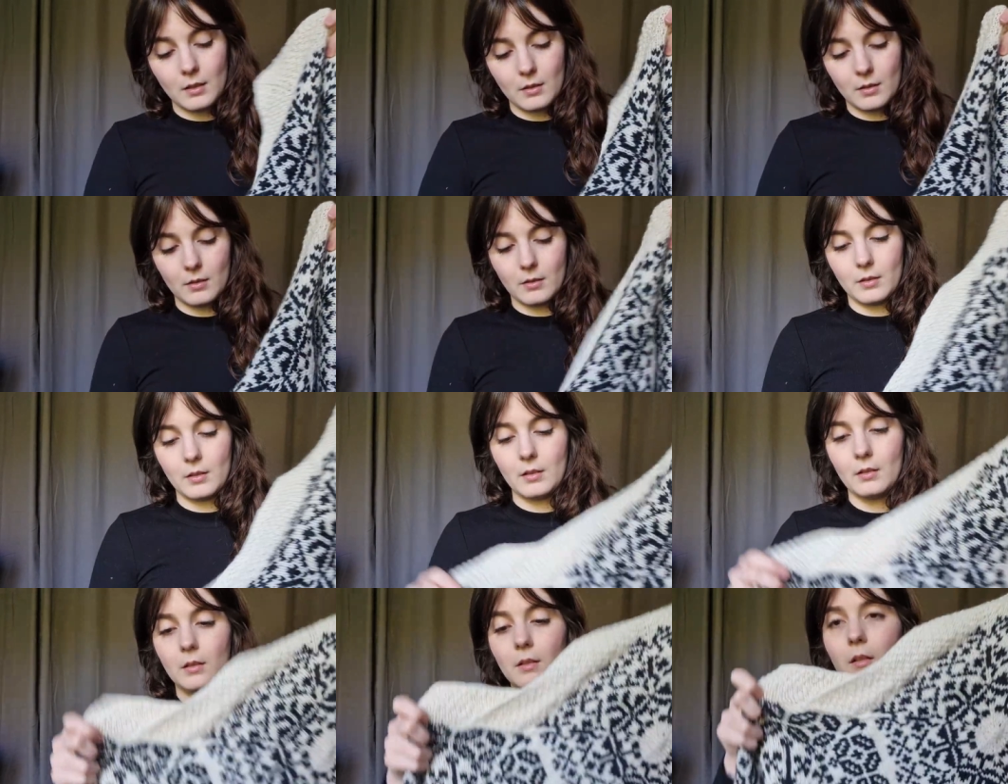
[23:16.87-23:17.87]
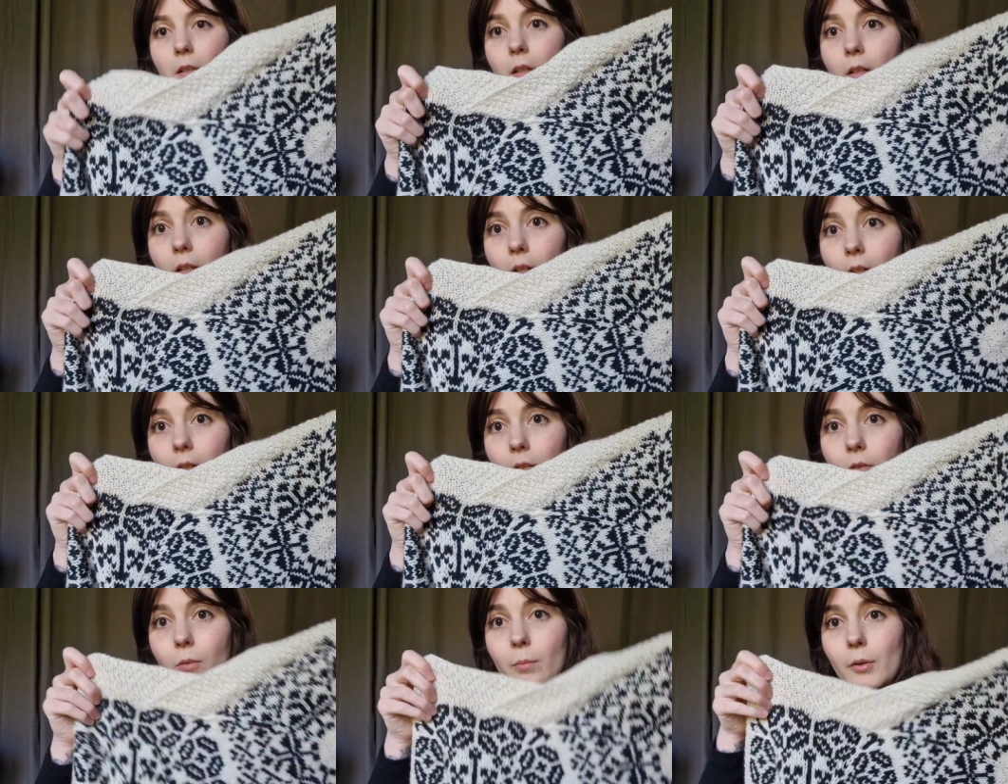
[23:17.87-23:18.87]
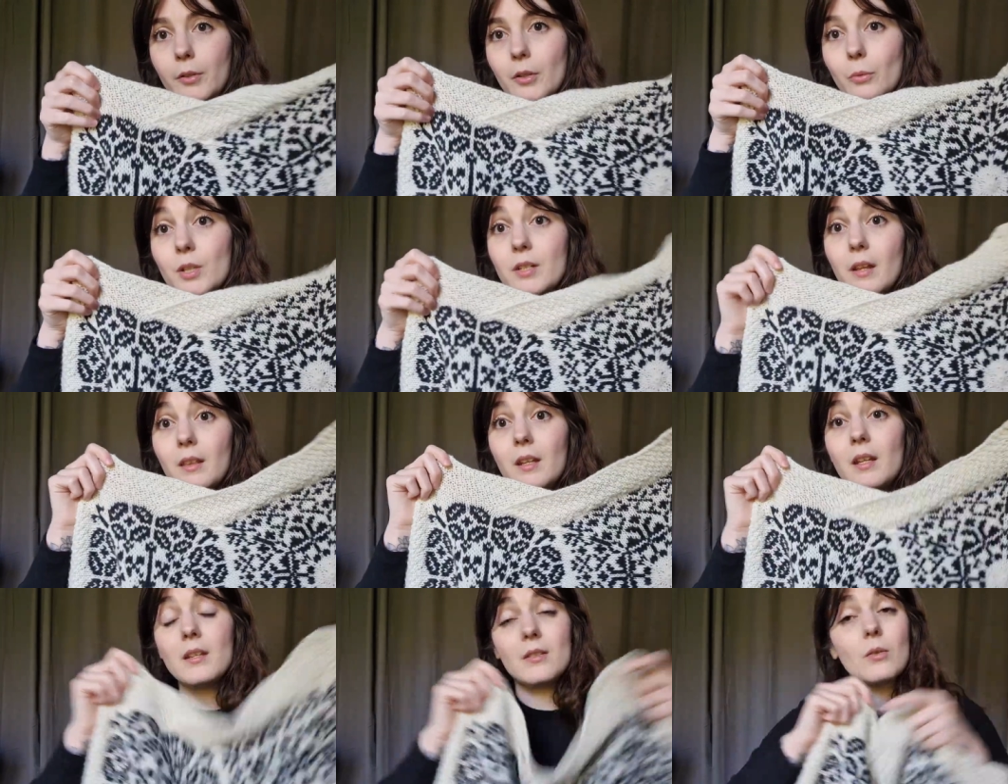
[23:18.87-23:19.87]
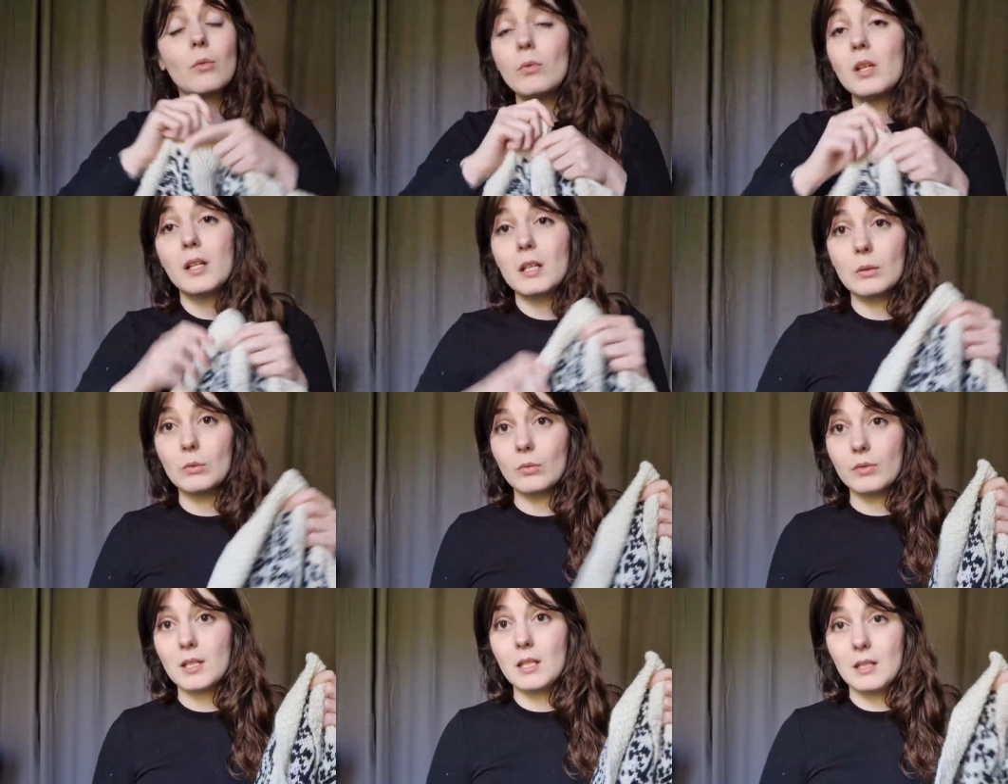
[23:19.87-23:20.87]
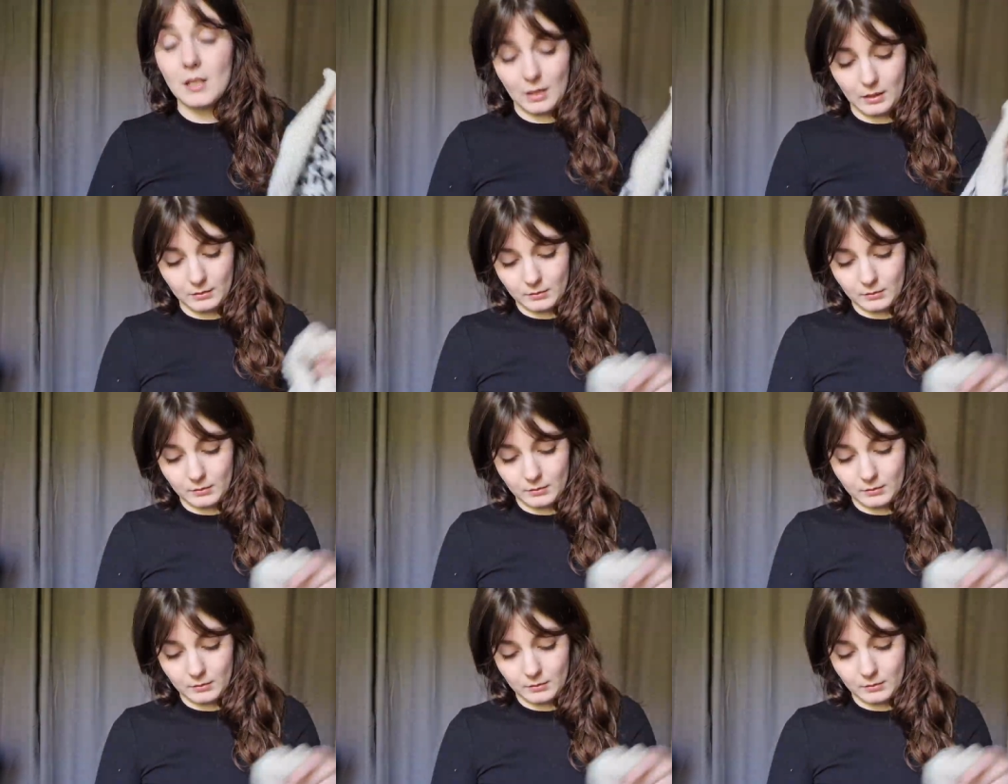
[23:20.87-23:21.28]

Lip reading: on the border, which I think is a really cool detail.